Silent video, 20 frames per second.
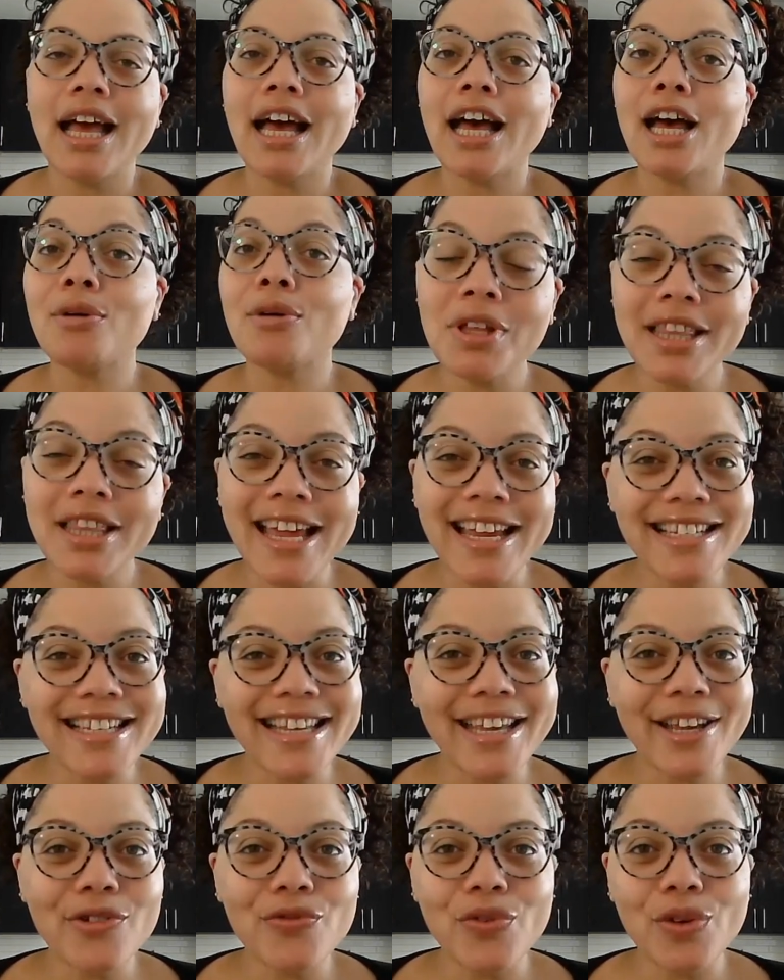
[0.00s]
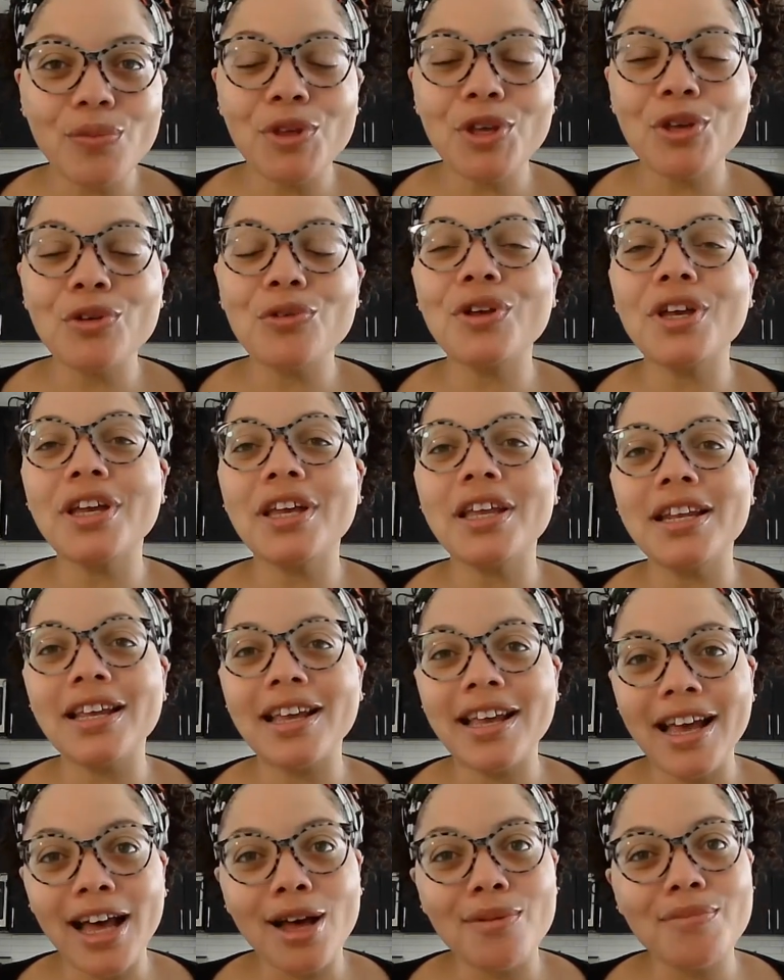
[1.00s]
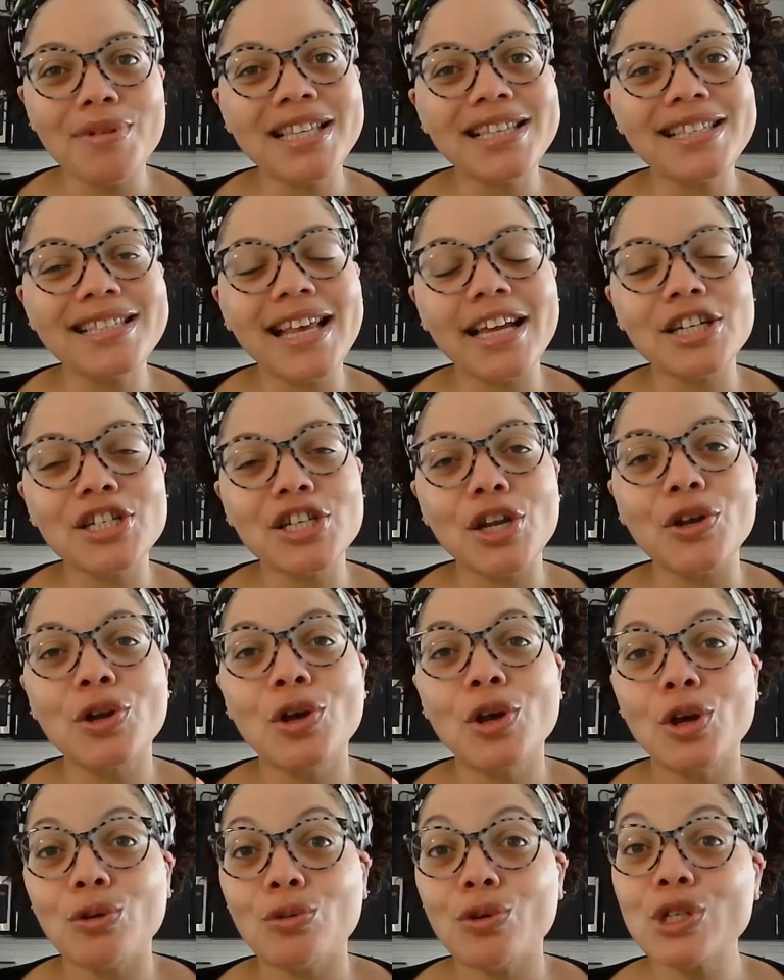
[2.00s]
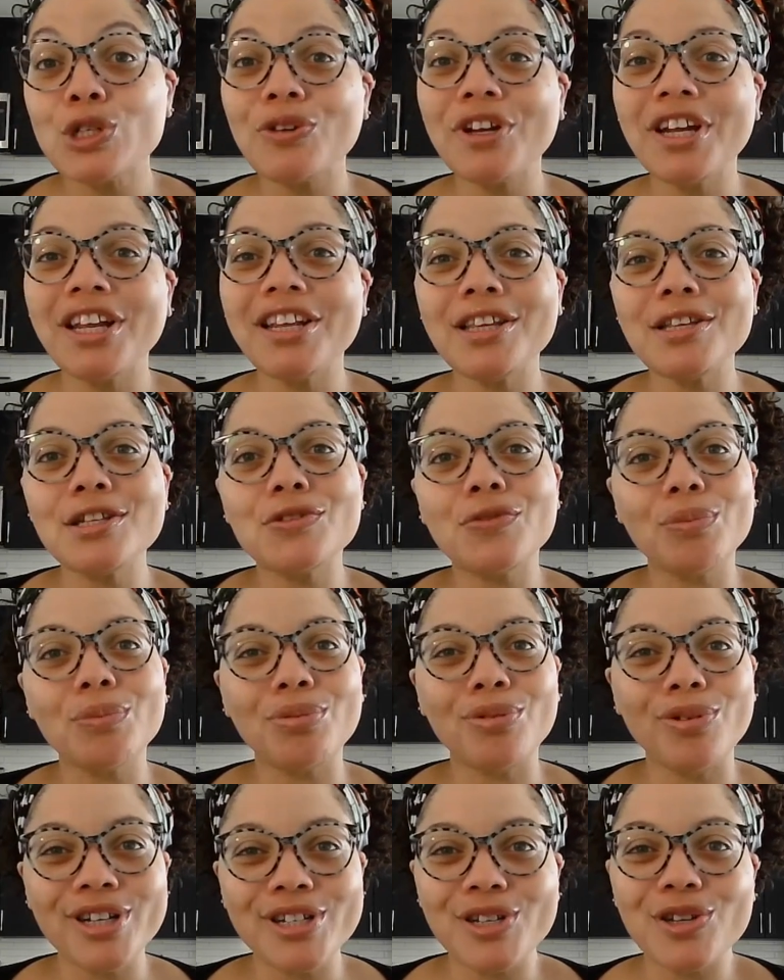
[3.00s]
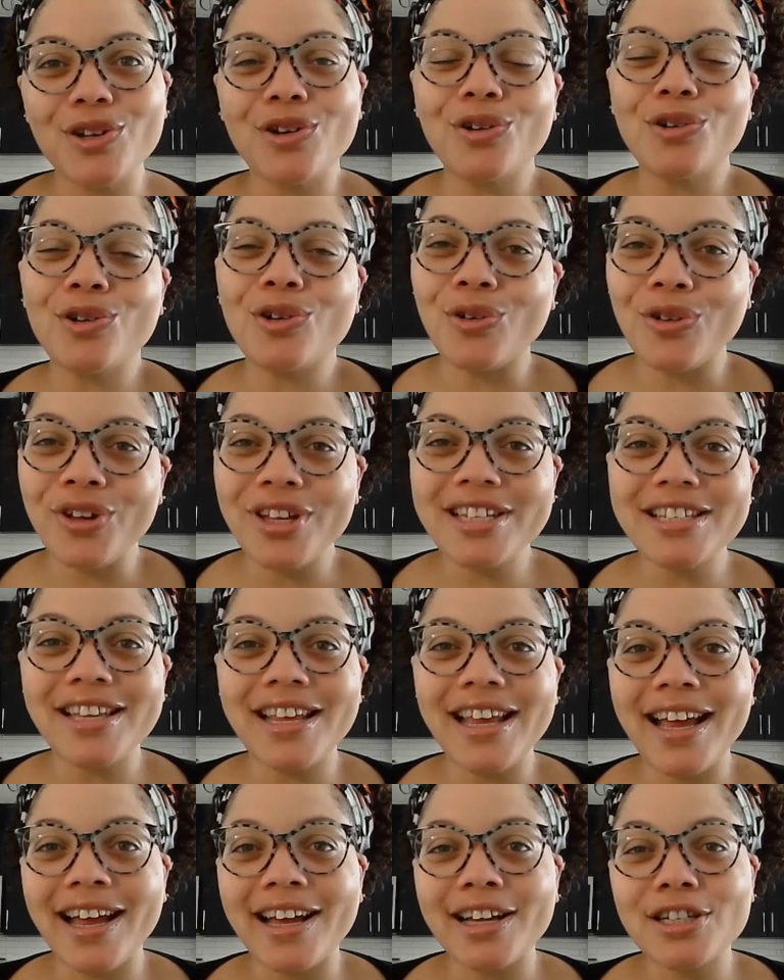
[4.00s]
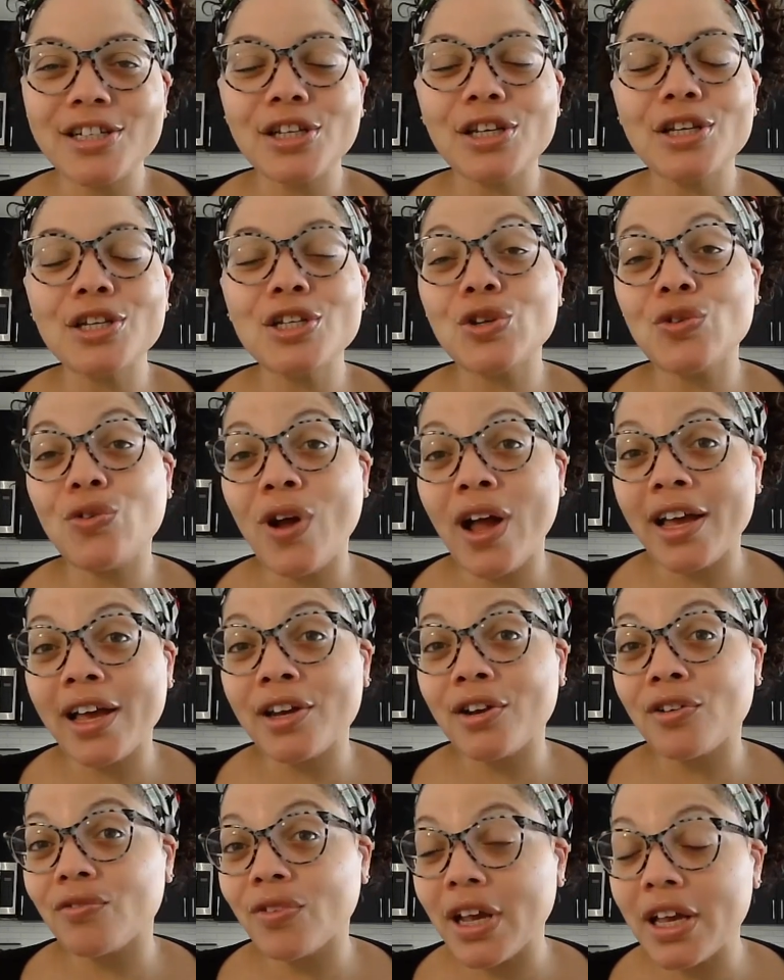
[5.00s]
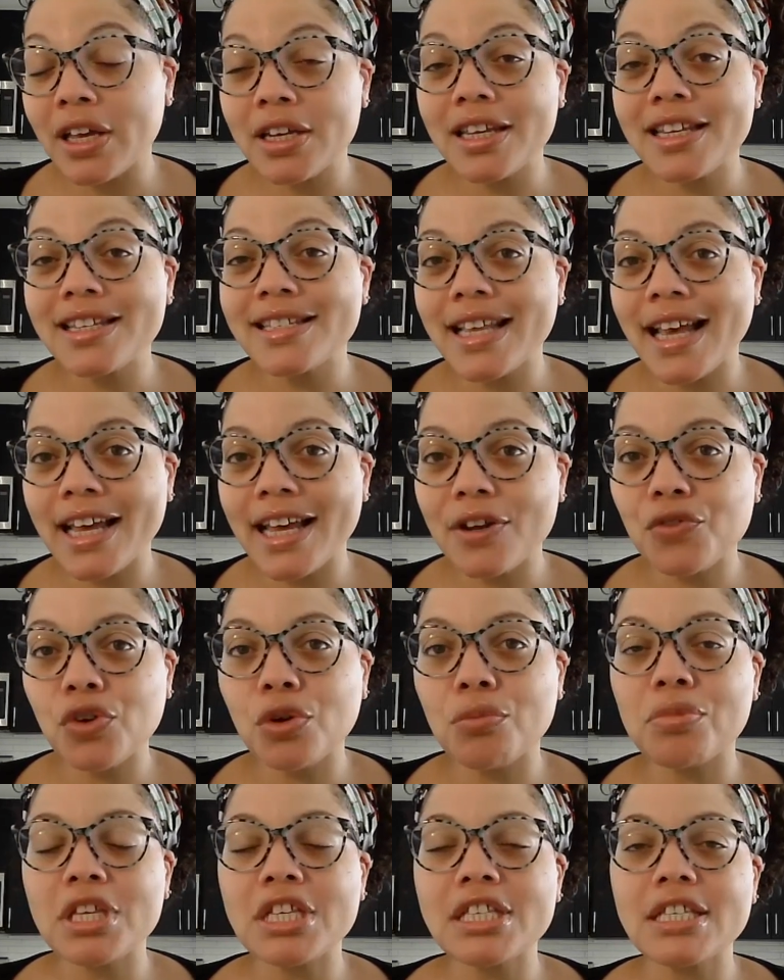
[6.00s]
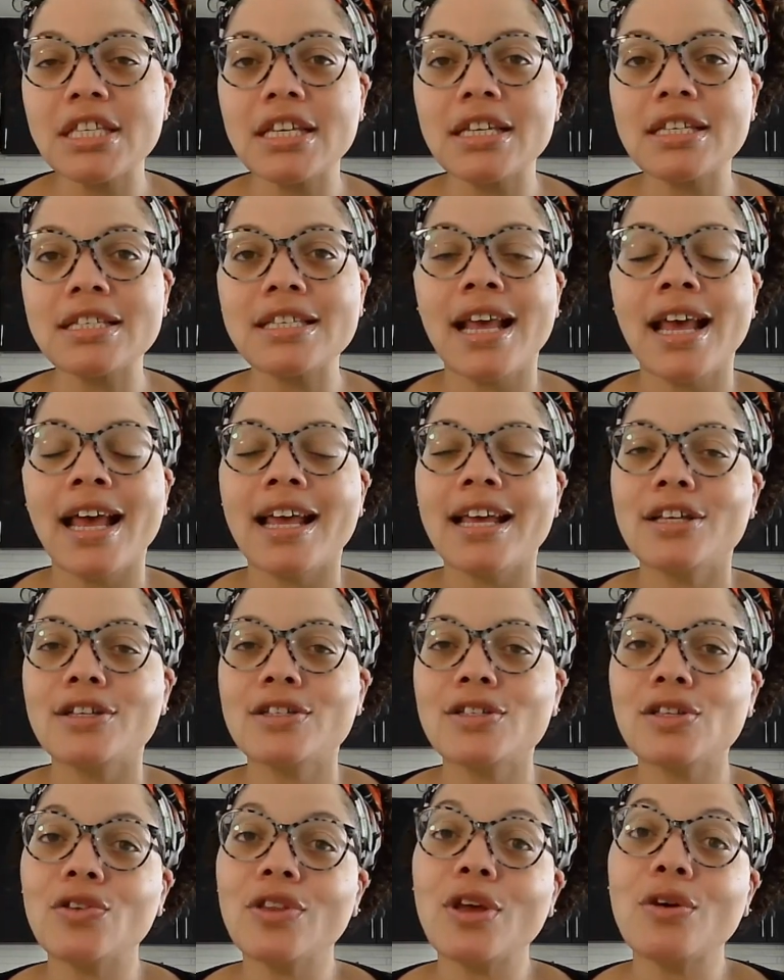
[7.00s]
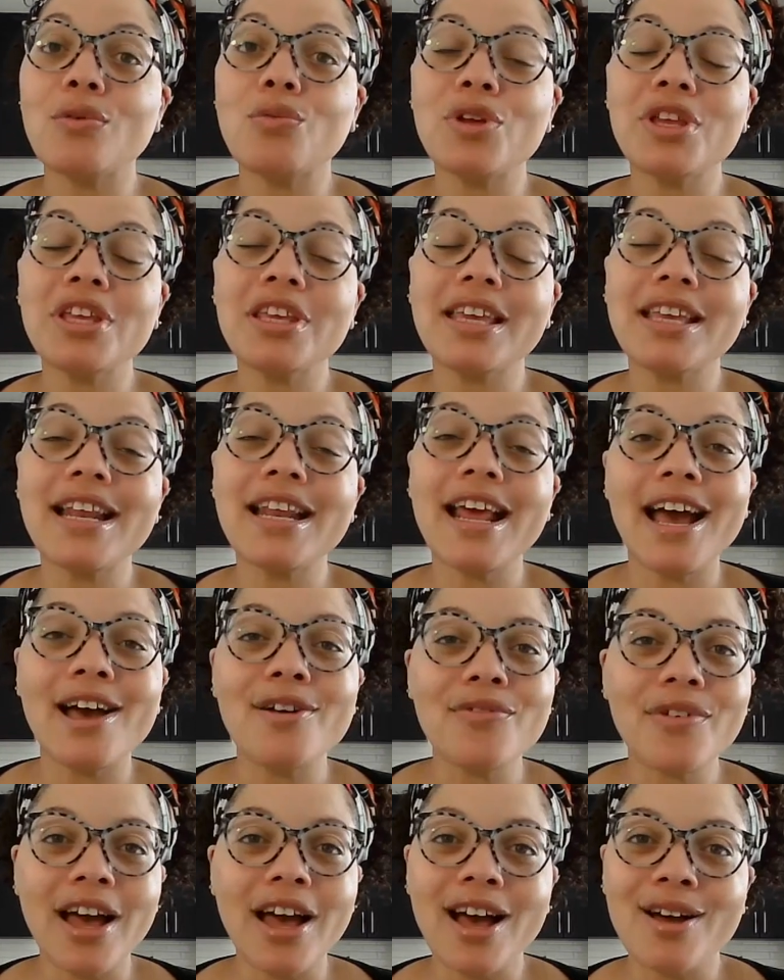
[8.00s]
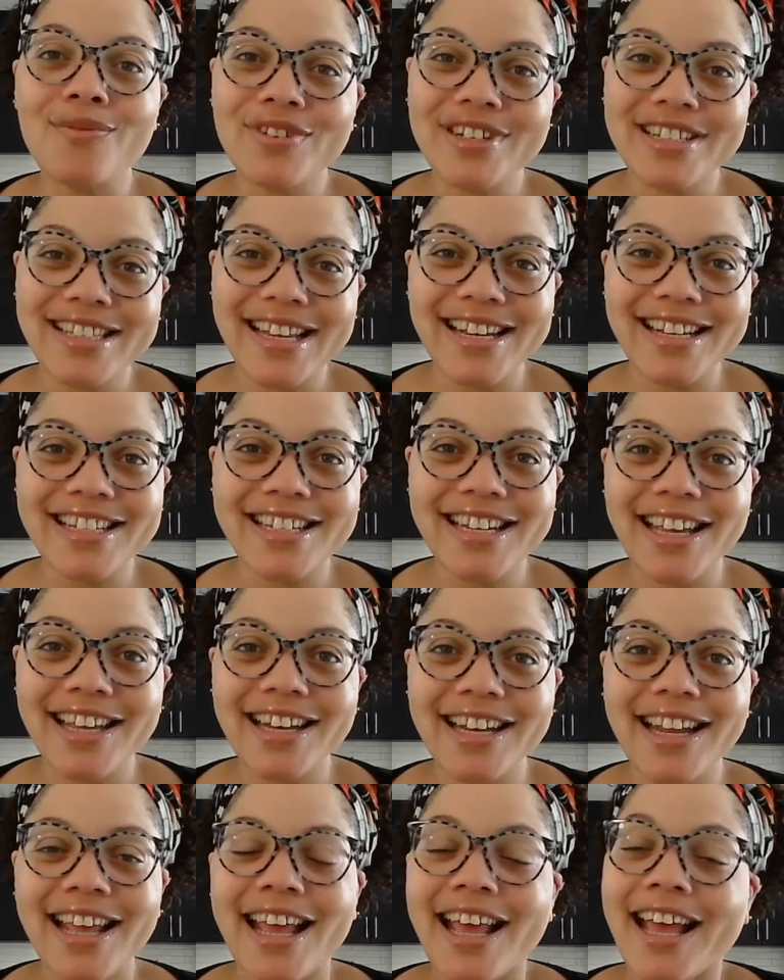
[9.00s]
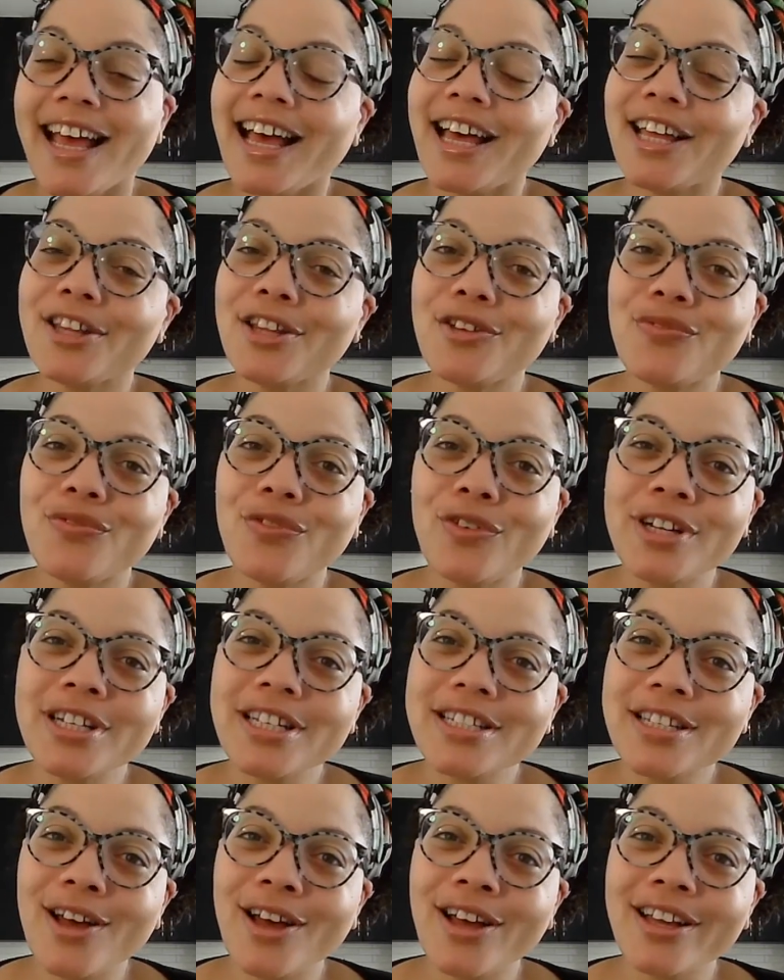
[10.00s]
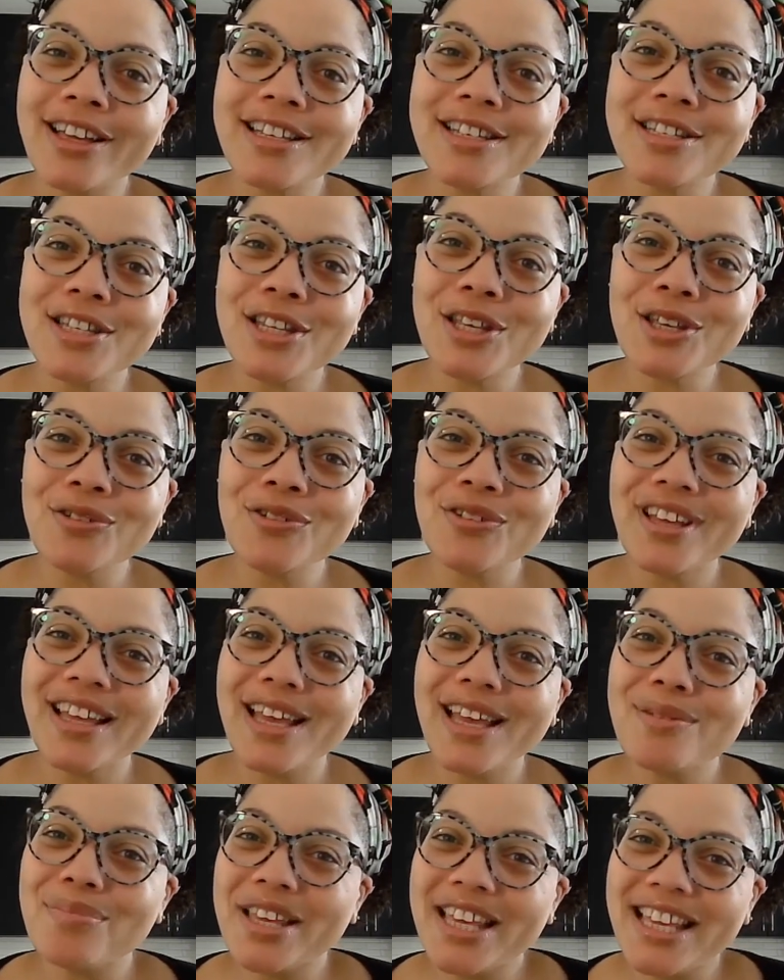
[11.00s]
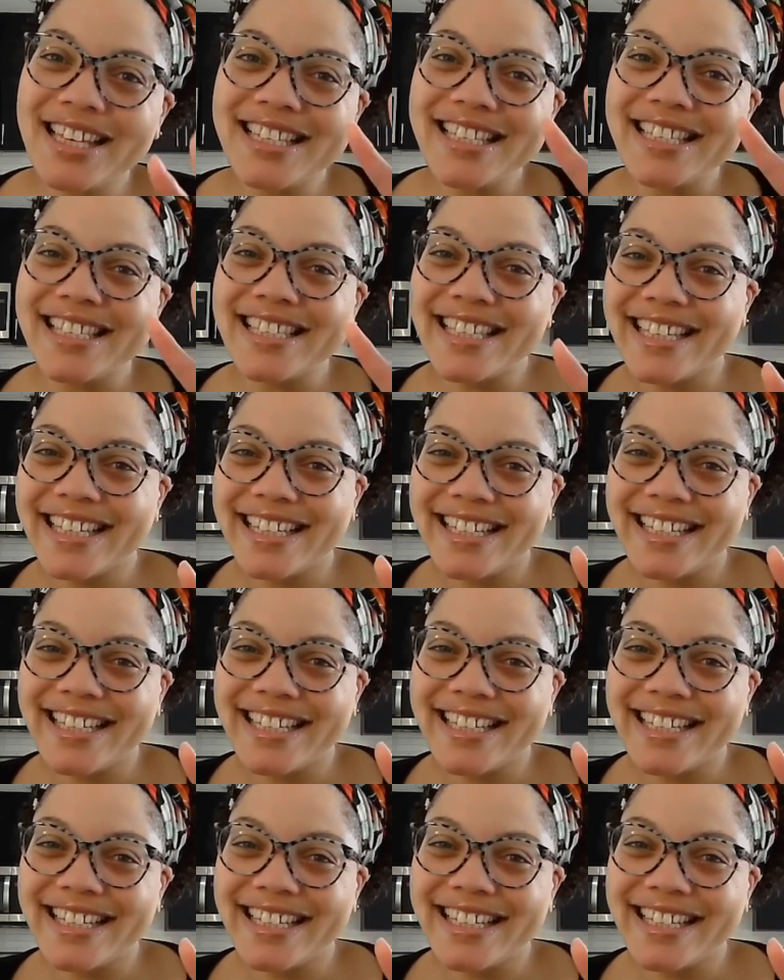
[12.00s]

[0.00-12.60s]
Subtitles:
I would like to hear from you in the comments section which one of these reports you're going to actually try to run inside of your business so that we can have conversation. I look forward to talking to you, and peace.